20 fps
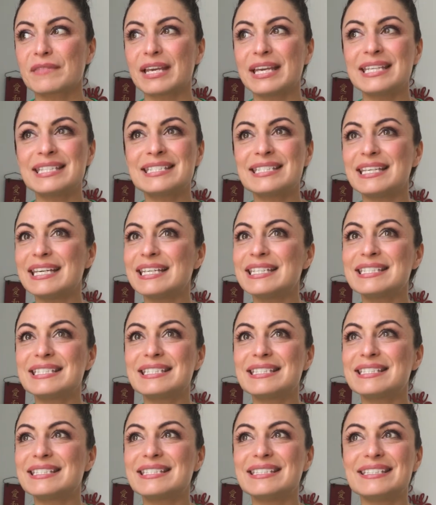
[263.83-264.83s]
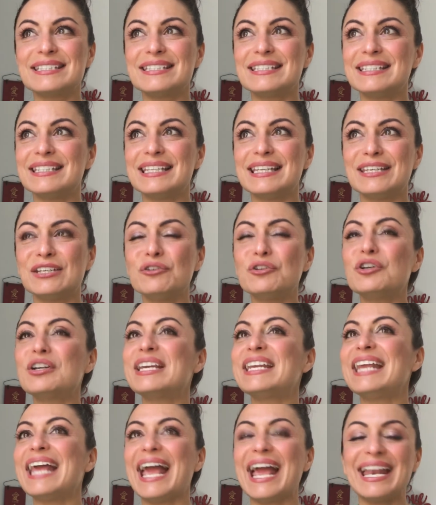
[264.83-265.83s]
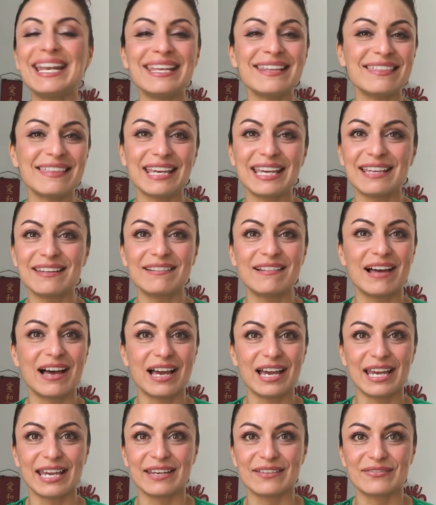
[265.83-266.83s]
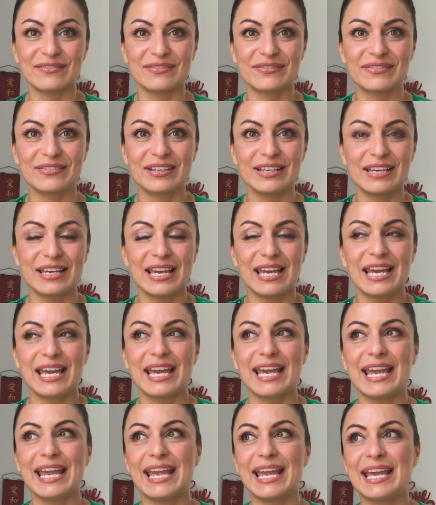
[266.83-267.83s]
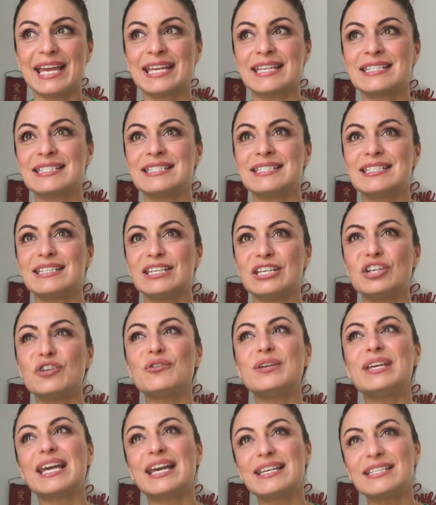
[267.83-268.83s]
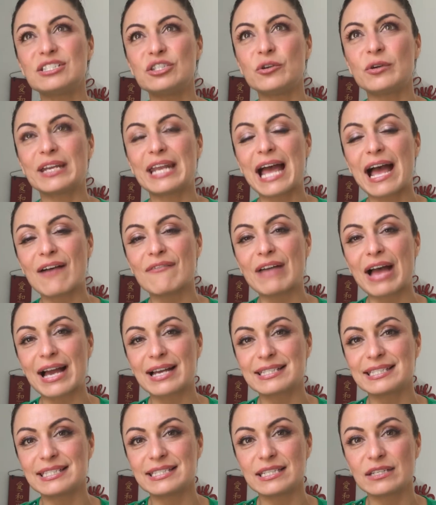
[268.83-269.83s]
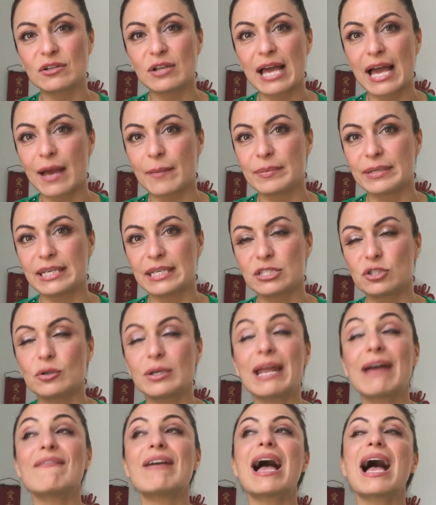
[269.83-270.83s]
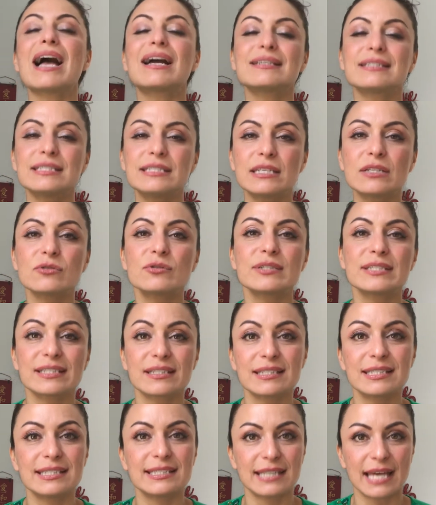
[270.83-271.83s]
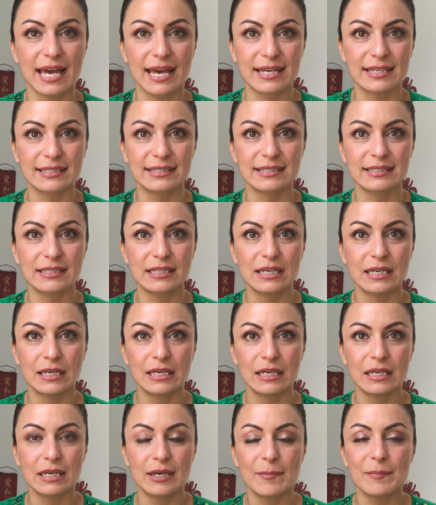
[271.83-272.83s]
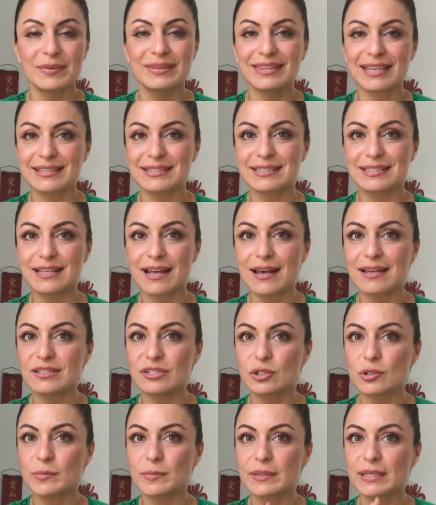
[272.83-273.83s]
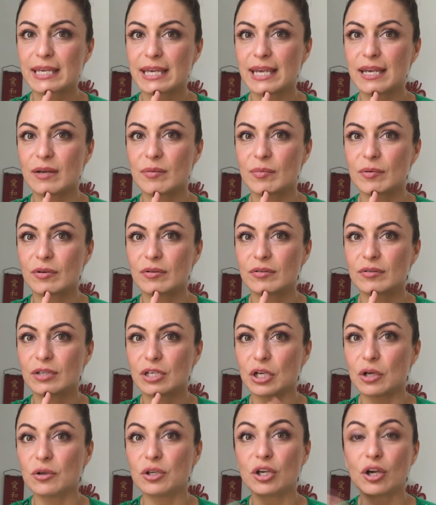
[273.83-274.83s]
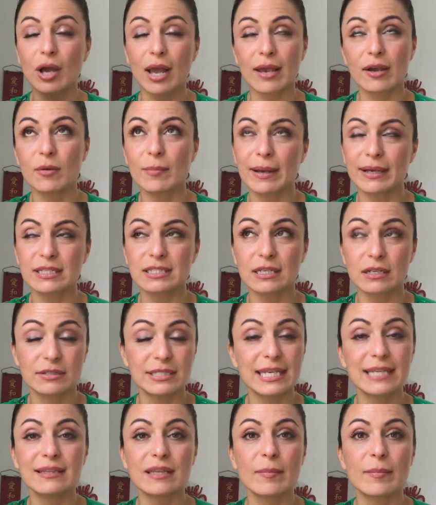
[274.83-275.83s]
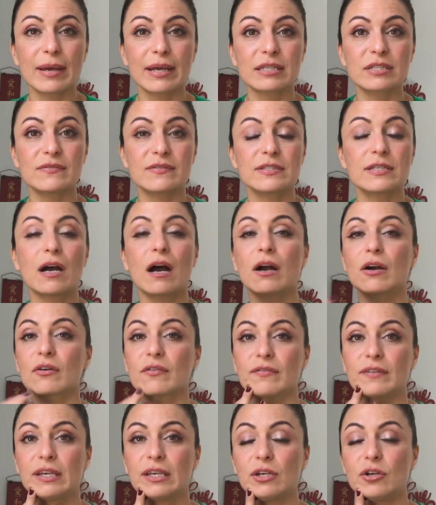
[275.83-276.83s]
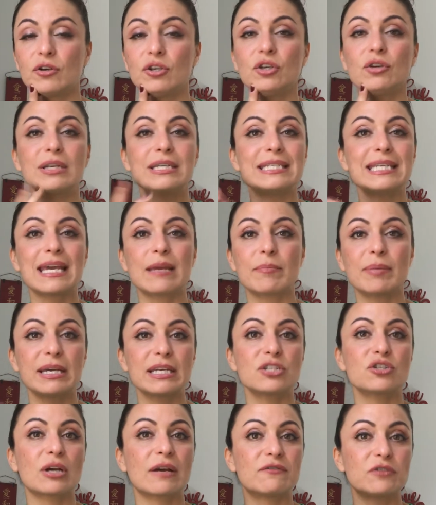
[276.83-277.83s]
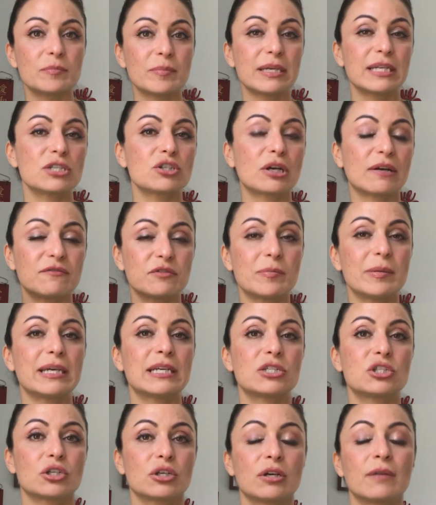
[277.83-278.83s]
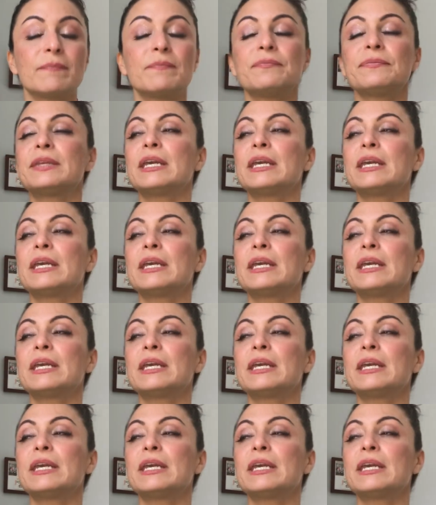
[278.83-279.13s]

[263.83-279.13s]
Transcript: it's, it's, you look at anything in life and, you know, yes, you can have accidental happenings. You can have accidental success but that's not duplicatable. You know, you go, I go back, to, I'll take that back to photography. You know, you can take picture after picture after picture